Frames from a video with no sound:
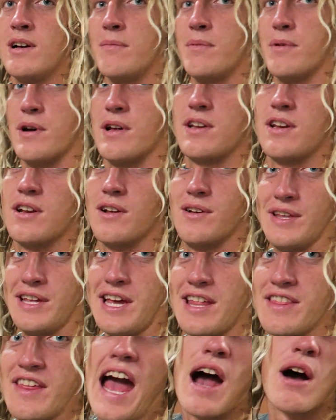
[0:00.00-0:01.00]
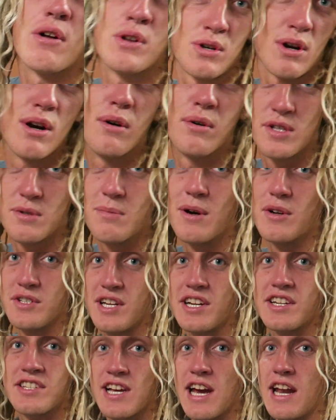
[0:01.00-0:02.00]
But you know, the, the, outro was the most
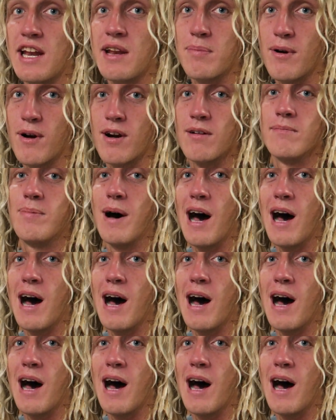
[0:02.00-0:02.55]
exciting part